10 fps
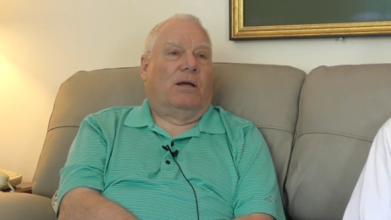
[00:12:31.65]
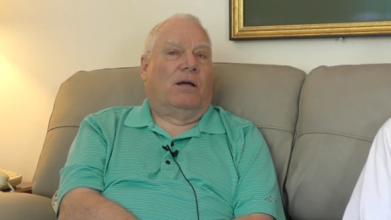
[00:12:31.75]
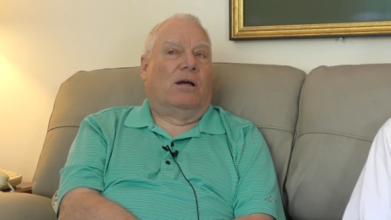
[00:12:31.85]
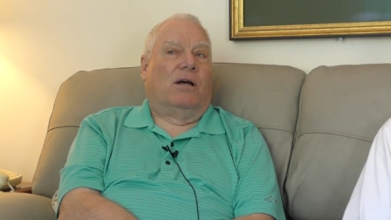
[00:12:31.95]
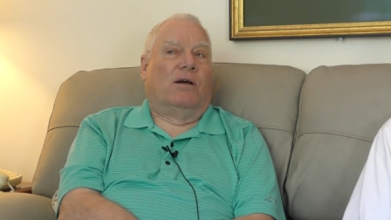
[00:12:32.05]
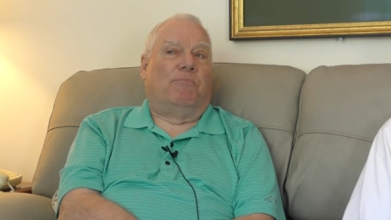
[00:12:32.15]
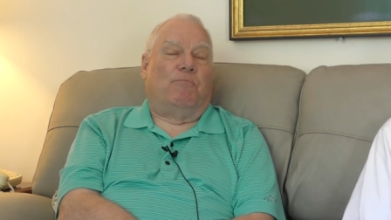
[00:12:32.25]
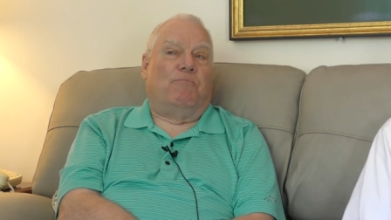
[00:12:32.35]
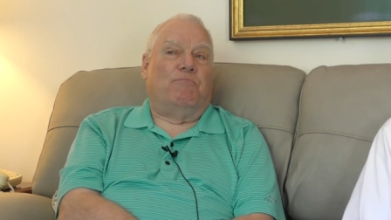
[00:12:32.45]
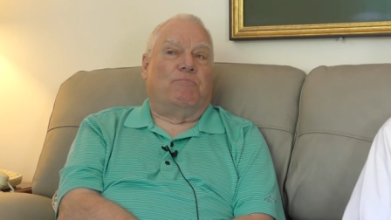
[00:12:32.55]
Uh,
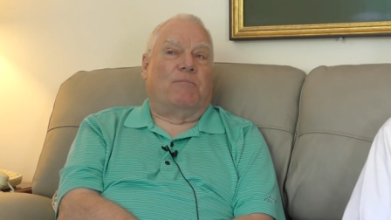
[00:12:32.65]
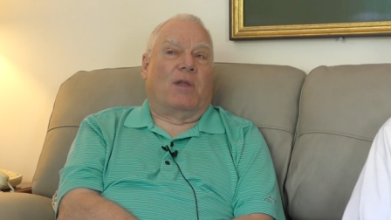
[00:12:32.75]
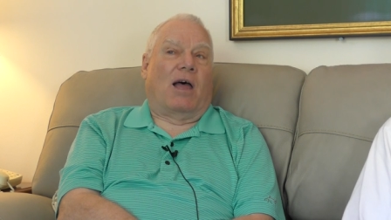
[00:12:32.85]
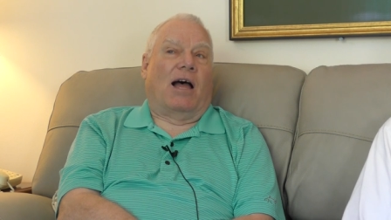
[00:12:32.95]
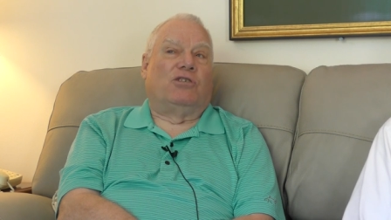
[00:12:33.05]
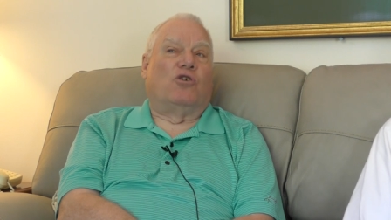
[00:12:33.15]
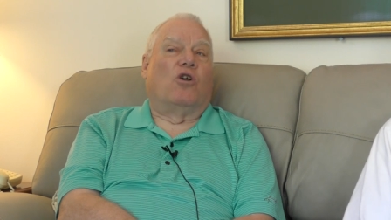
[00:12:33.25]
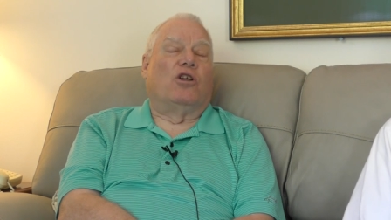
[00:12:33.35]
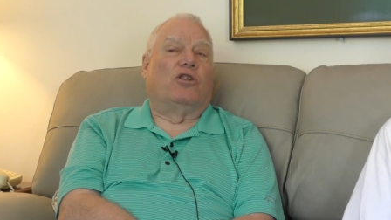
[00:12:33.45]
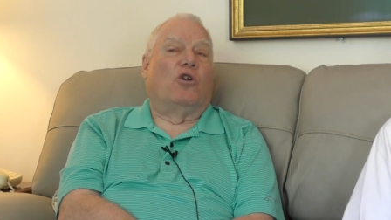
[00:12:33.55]
I
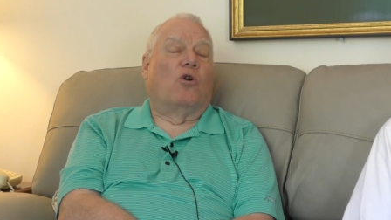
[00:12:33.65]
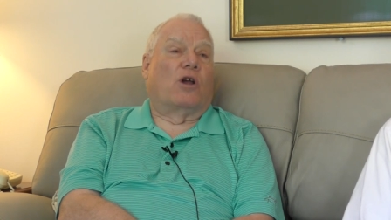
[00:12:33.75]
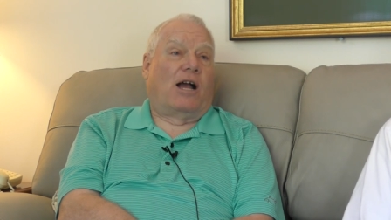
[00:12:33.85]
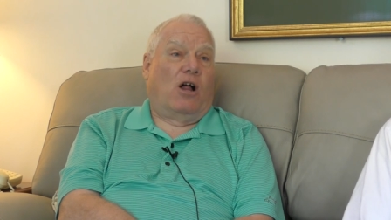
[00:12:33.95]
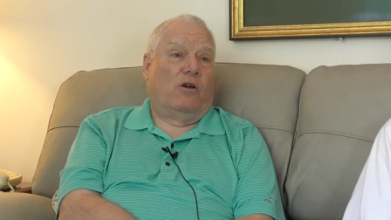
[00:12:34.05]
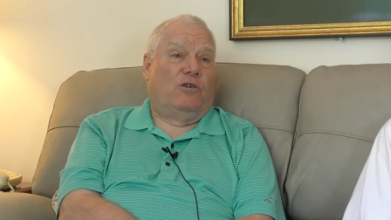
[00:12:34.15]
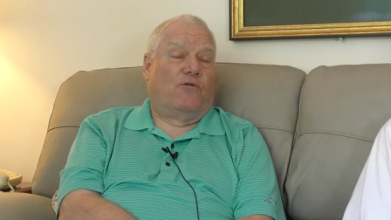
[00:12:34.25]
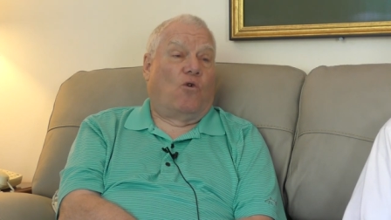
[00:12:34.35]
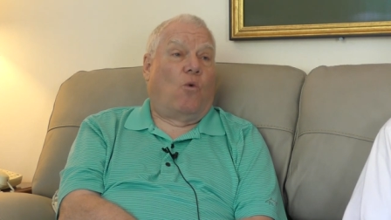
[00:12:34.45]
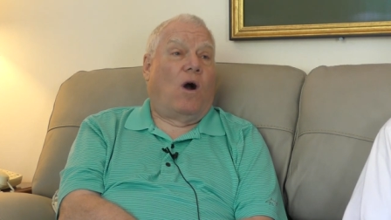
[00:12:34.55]
started to go to college
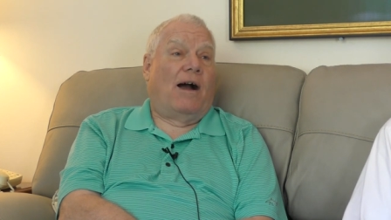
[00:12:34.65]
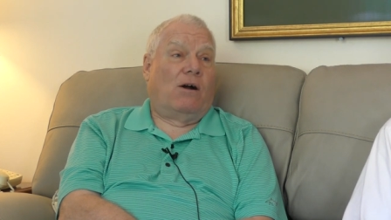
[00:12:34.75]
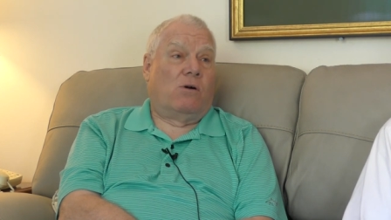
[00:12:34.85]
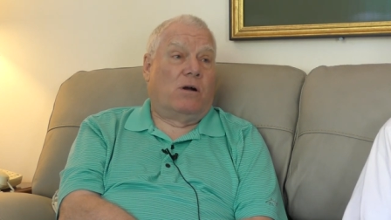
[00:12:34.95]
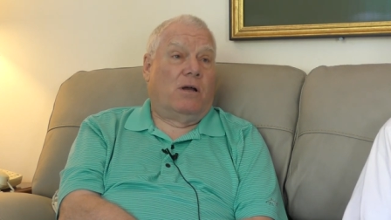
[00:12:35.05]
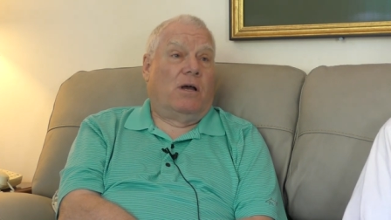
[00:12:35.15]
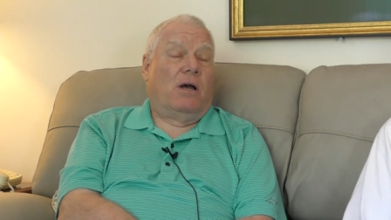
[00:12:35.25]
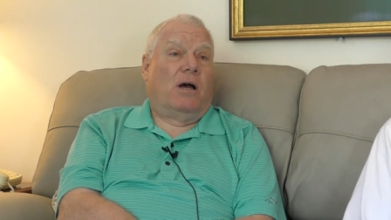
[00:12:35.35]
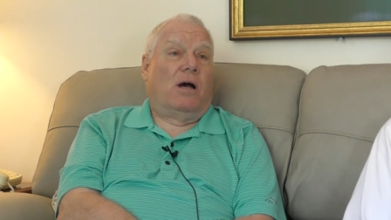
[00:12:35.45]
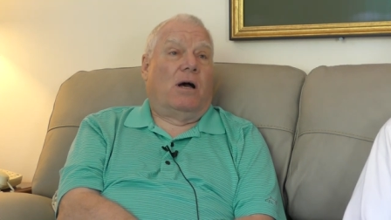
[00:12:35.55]
for a while.
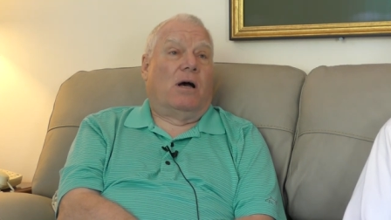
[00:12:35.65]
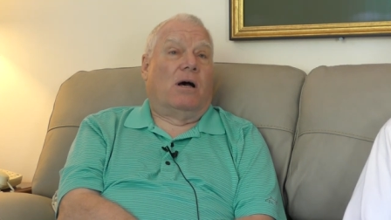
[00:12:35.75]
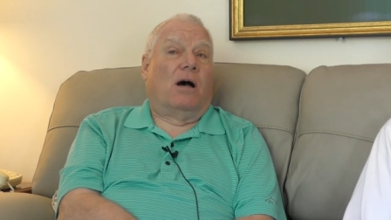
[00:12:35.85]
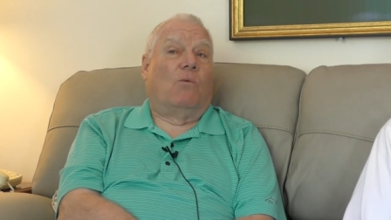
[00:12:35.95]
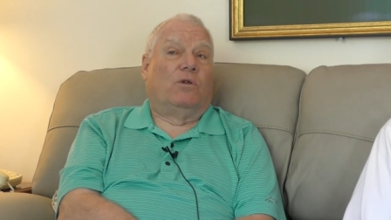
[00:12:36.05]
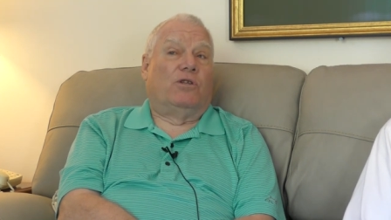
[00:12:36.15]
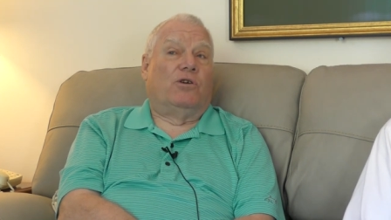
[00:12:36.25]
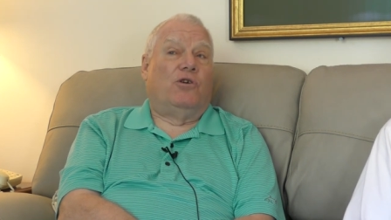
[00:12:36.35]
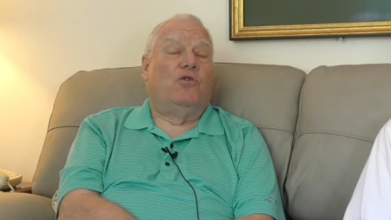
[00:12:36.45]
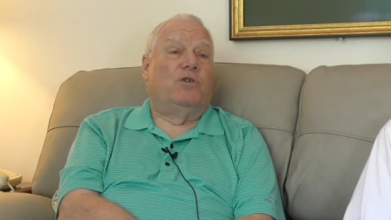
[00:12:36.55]
Where? Uh, I went to
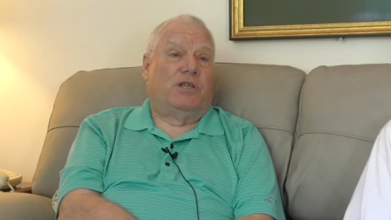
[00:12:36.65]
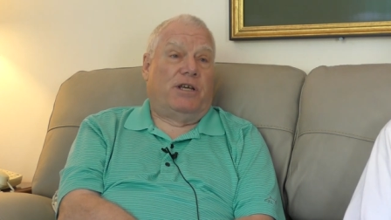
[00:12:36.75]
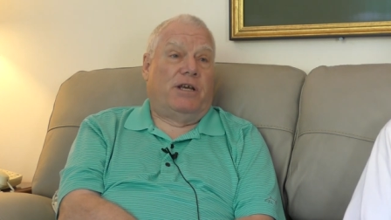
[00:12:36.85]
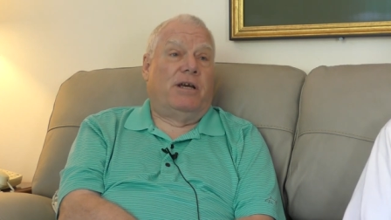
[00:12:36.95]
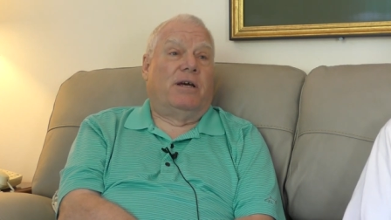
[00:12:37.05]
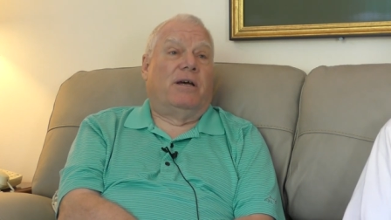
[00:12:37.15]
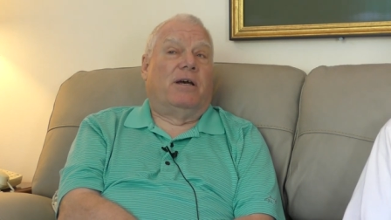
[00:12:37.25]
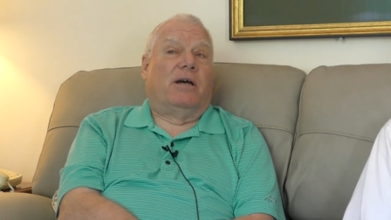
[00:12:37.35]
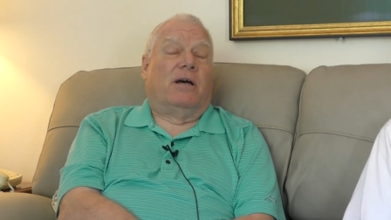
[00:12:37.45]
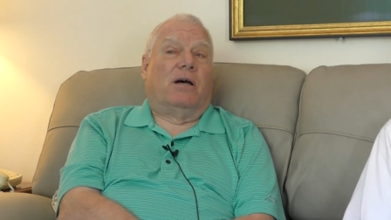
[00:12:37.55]
UC,
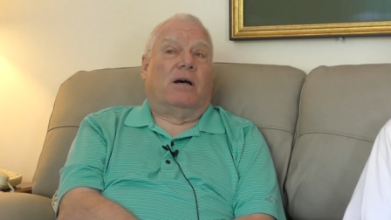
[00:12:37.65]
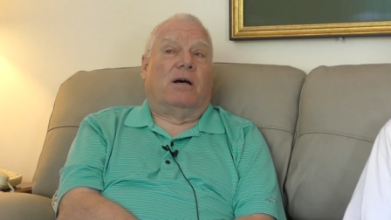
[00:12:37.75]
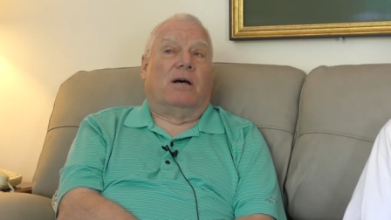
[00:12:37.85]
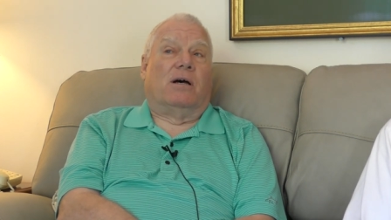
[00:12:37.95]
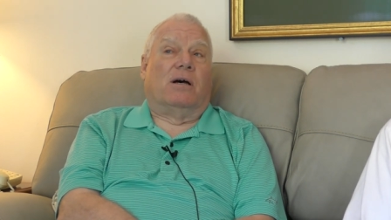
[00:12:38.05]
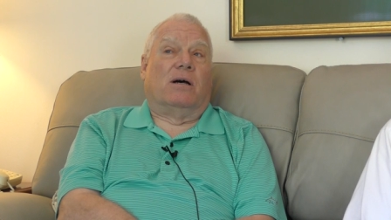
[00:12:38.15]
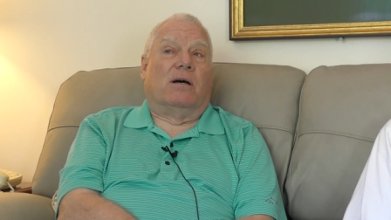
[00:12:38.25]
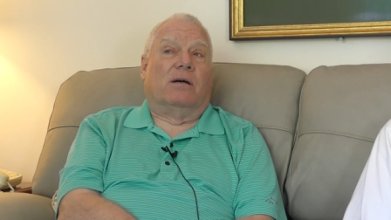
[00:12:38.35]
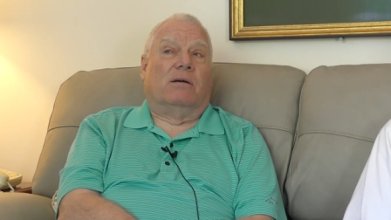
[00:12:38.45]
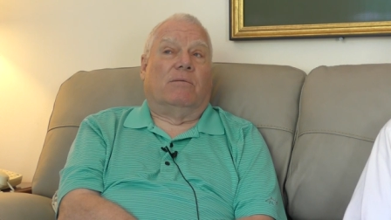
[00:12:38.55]

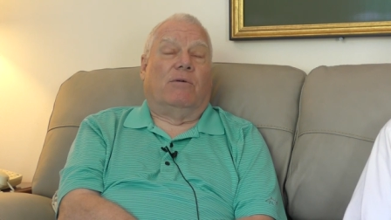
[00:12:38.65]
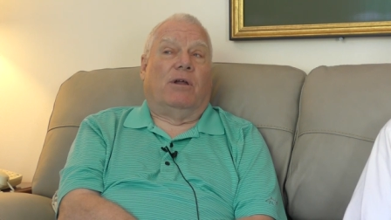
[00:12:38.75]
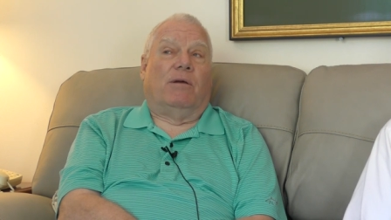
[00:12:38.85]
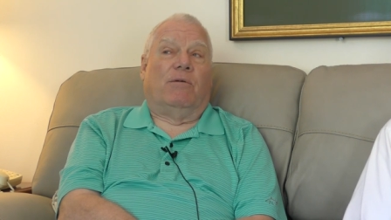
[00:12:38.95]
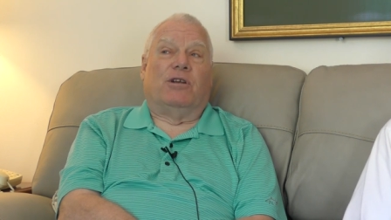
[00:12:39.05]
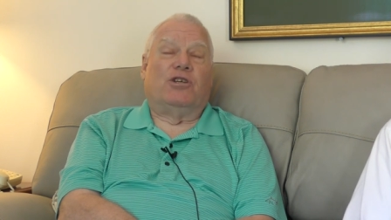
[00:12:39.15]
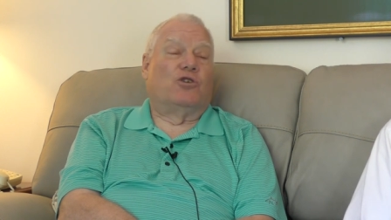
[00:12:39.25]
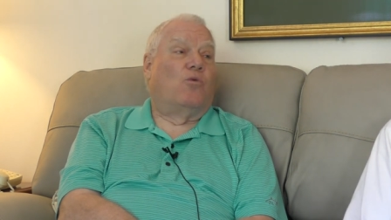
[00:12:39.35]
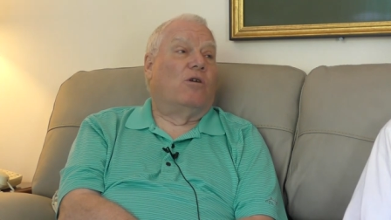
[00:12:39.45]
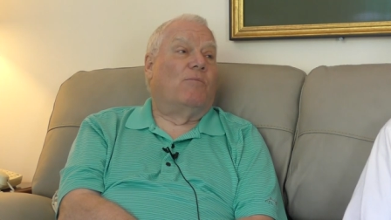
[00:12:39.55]
uh, and it
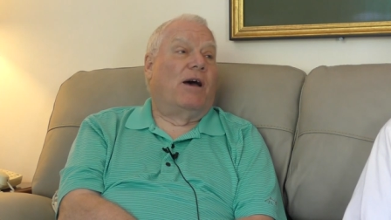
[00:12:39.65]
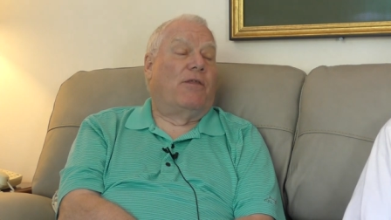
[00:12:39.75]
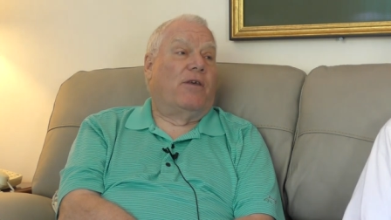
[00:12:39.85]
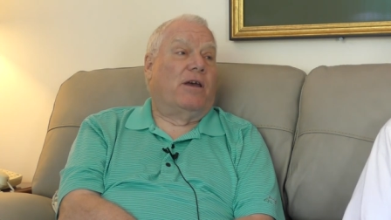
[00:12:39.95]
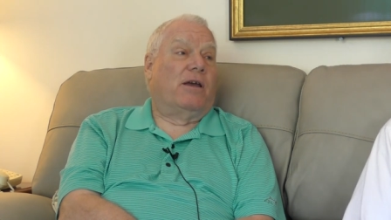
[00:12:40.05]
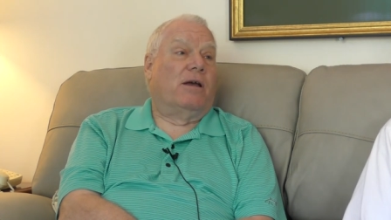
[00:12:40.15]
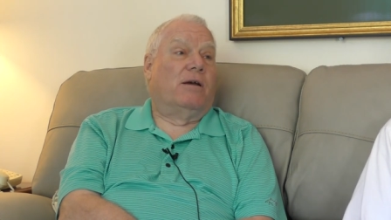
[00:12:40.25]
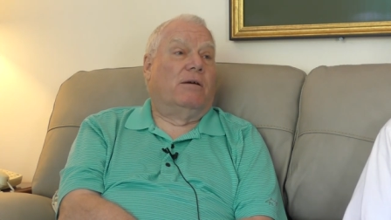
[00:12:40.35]
just wasn't my thing.